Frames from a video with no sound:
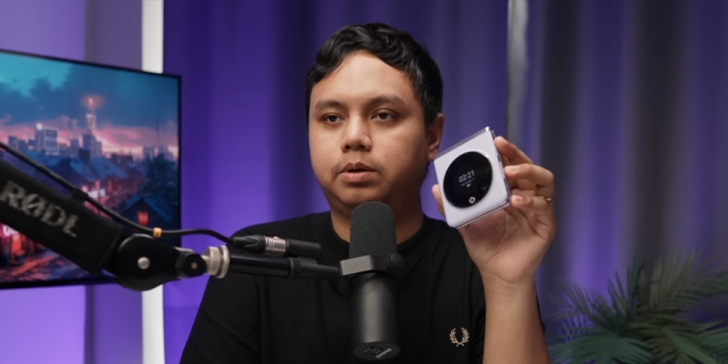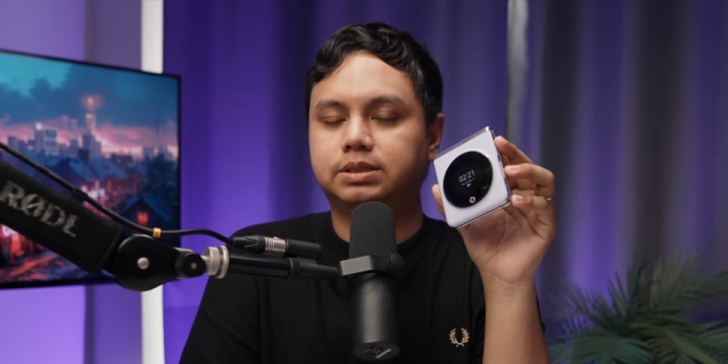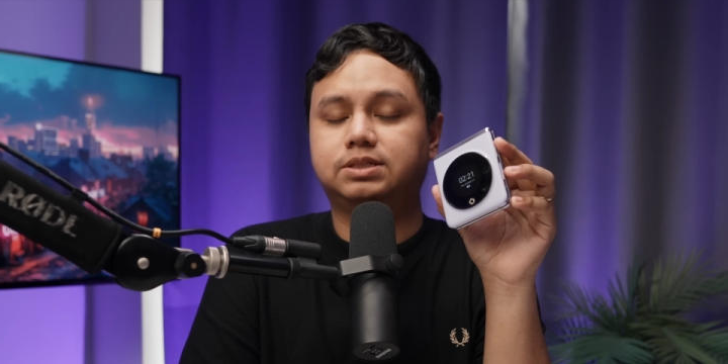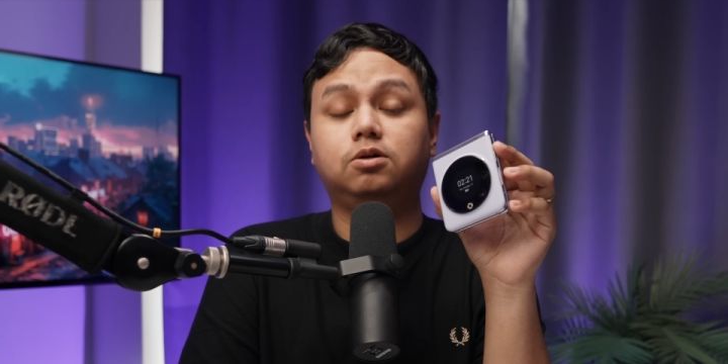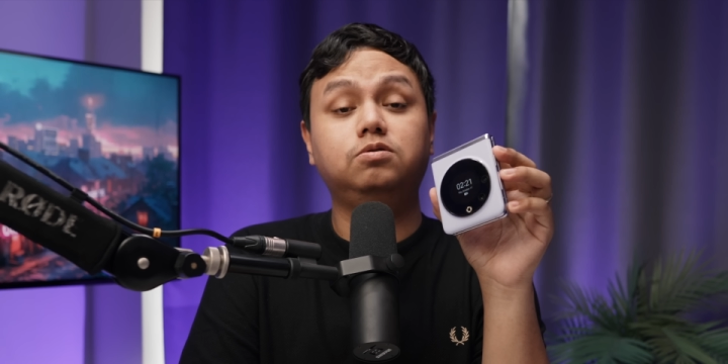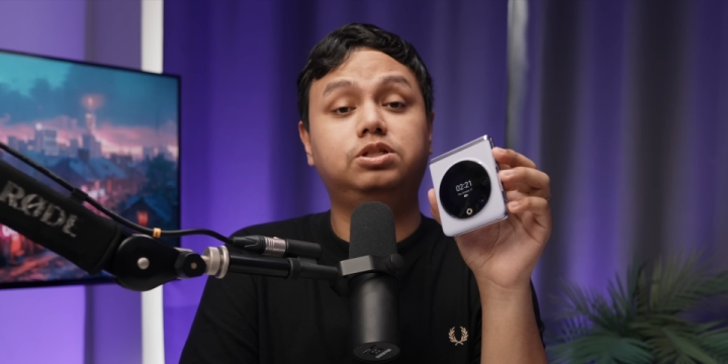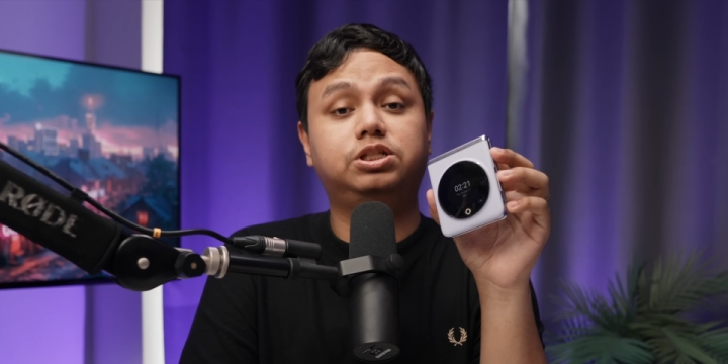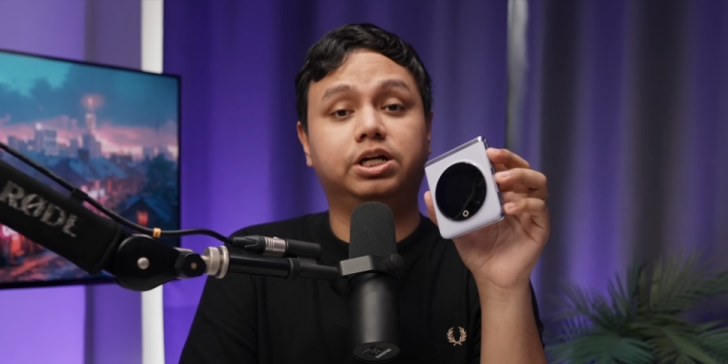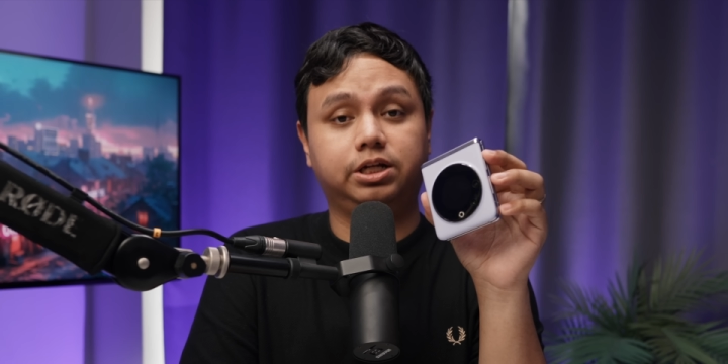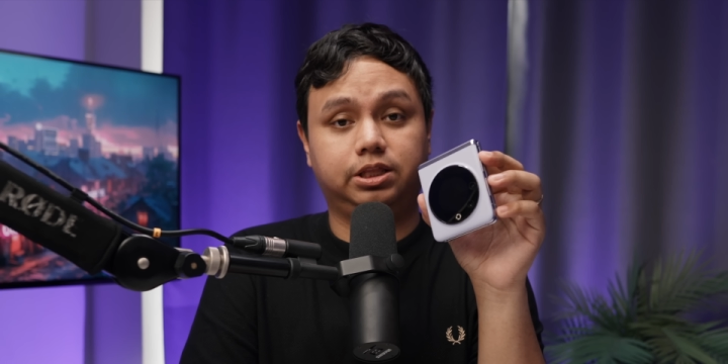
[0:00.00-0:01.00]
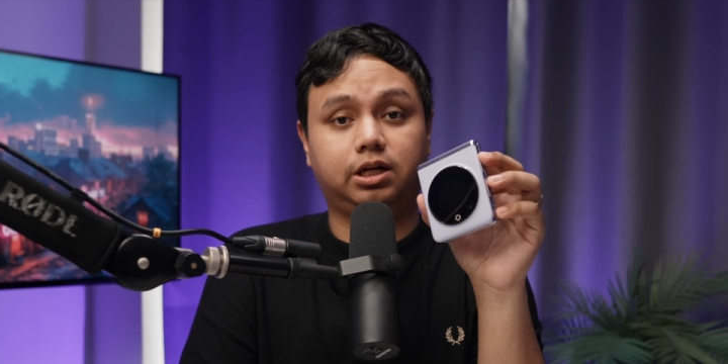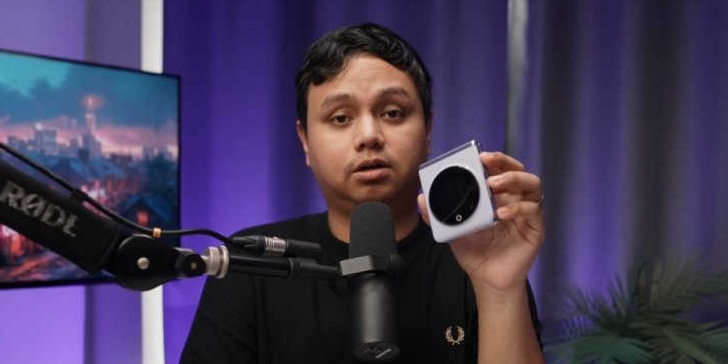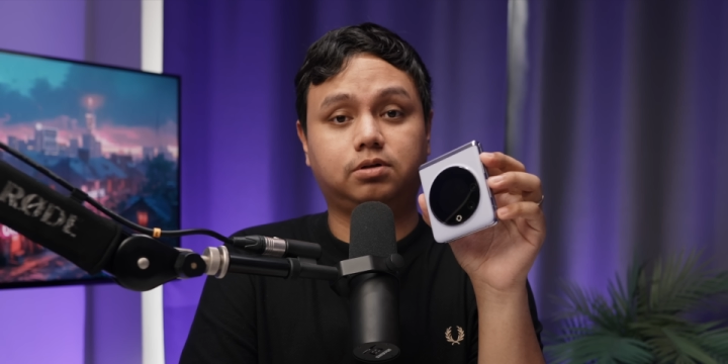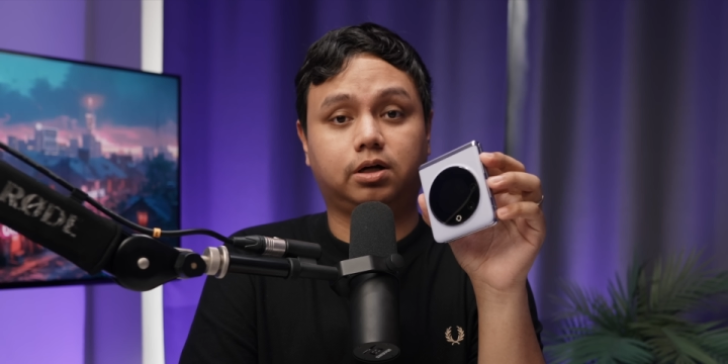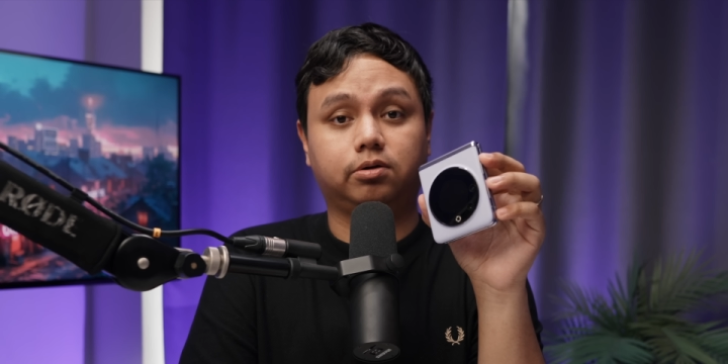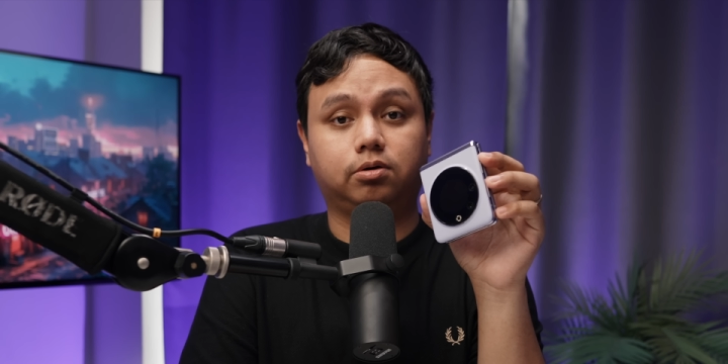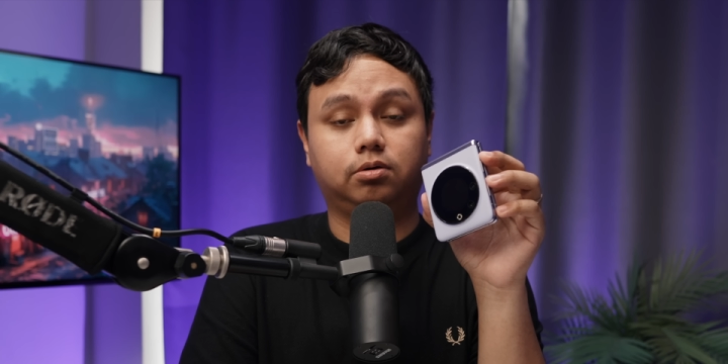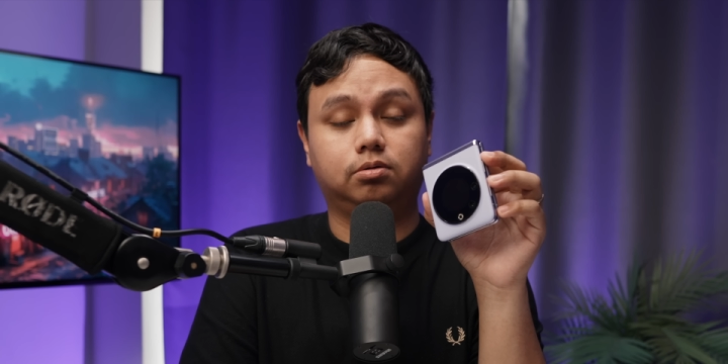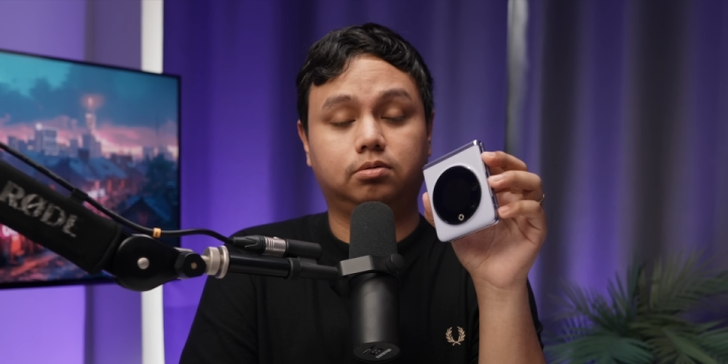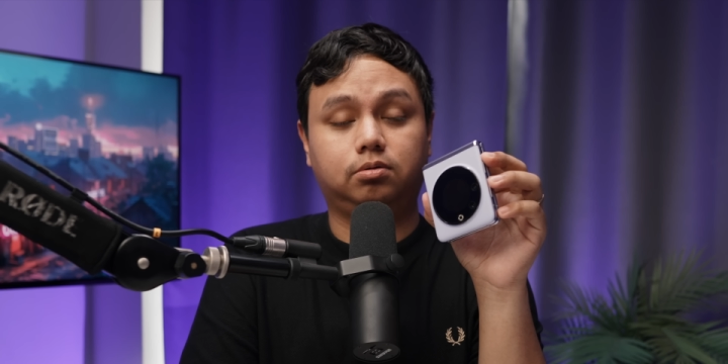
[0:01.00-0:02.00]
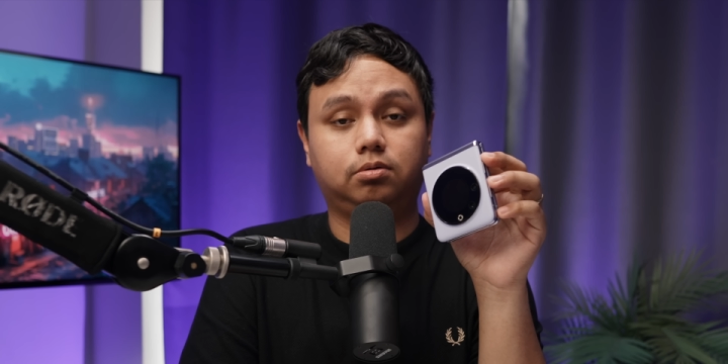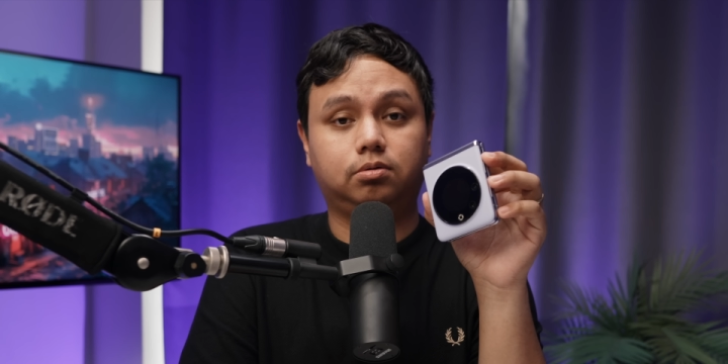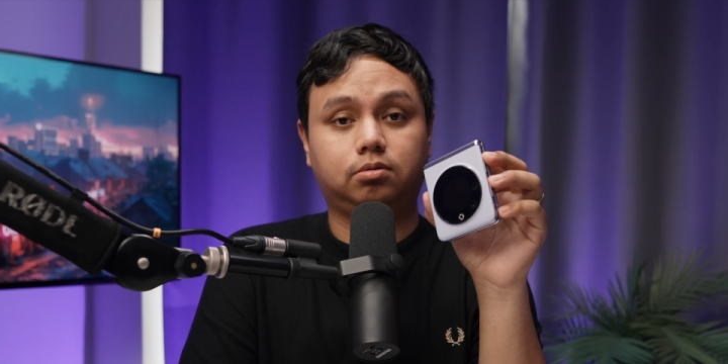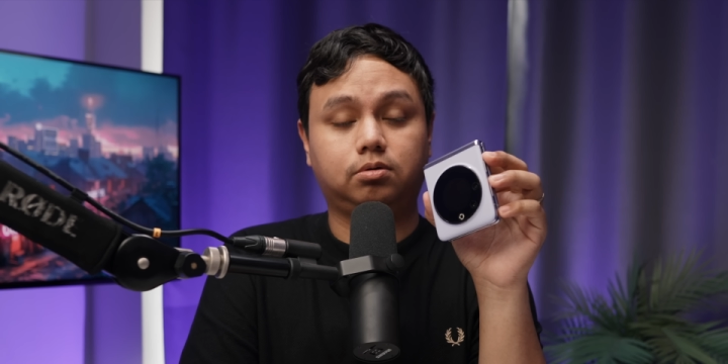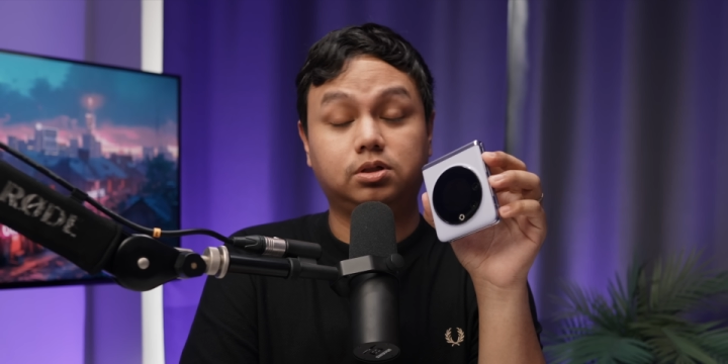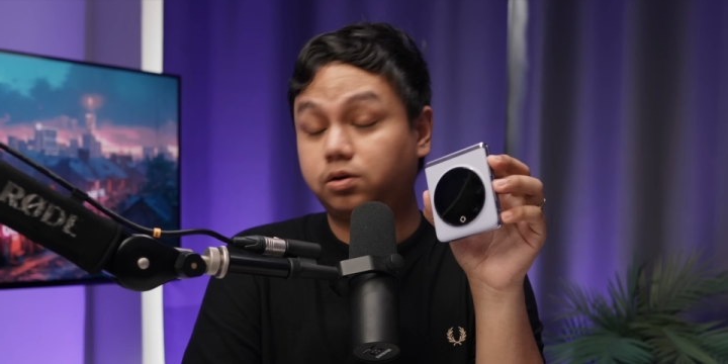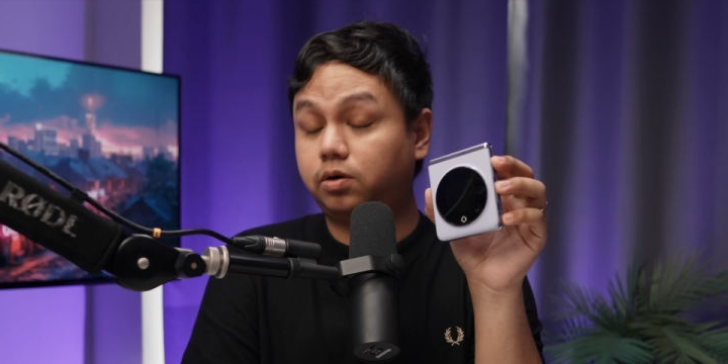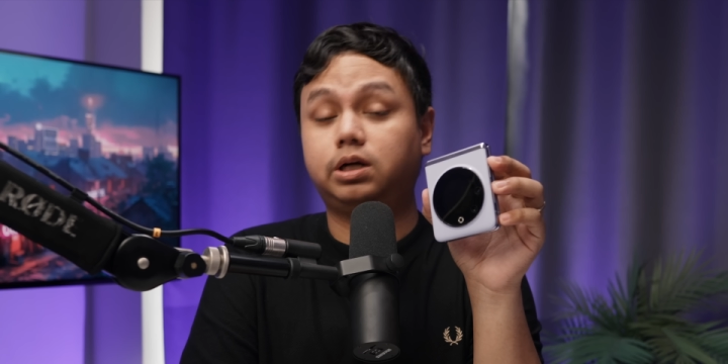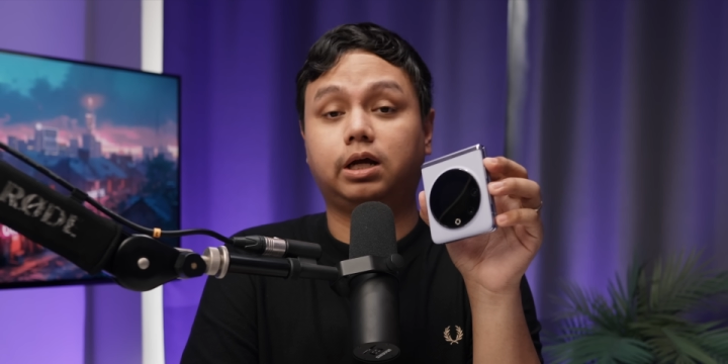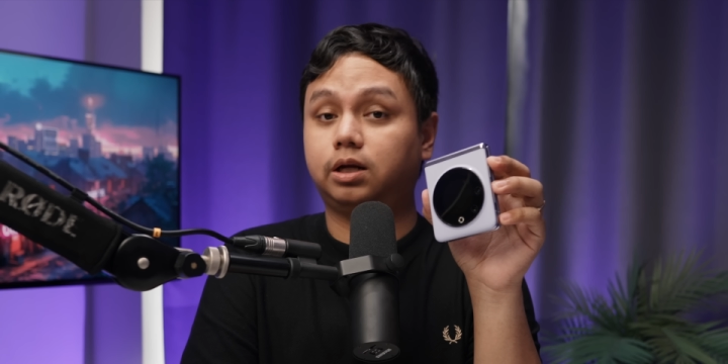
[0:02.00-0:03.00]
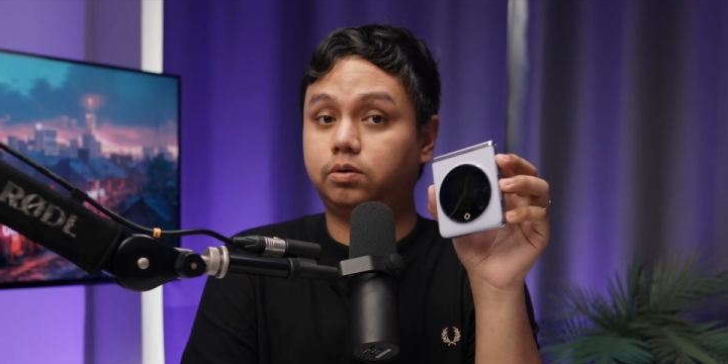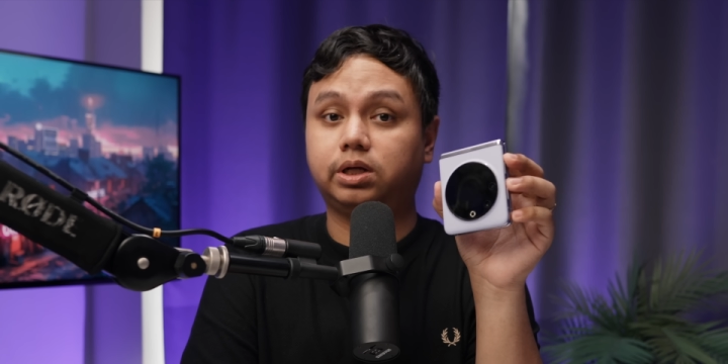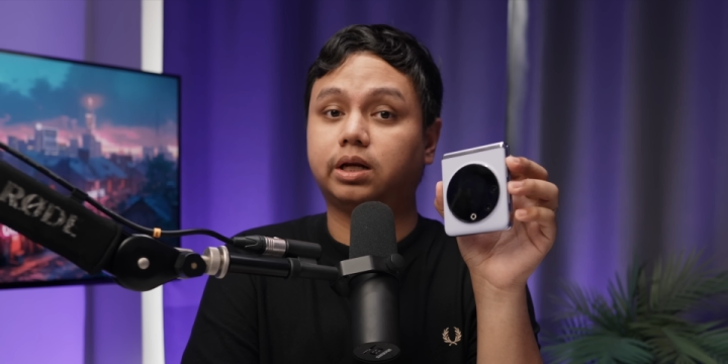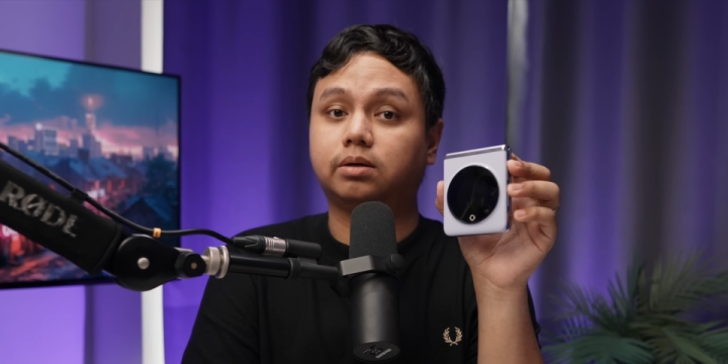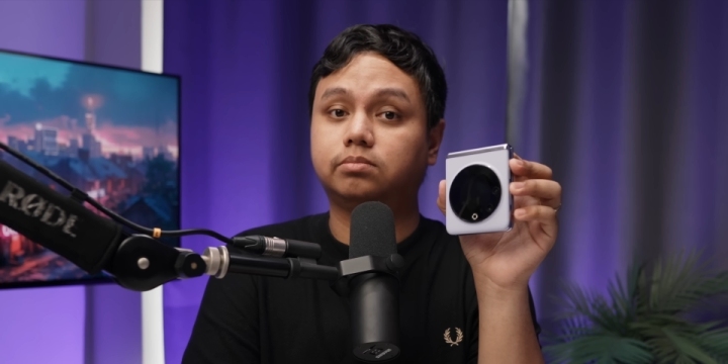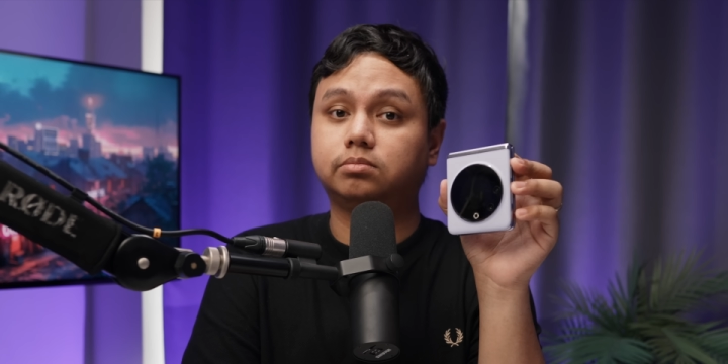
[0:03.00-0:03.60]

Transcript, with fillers: Stock Jenny the Laugaro, General Danny Lutin.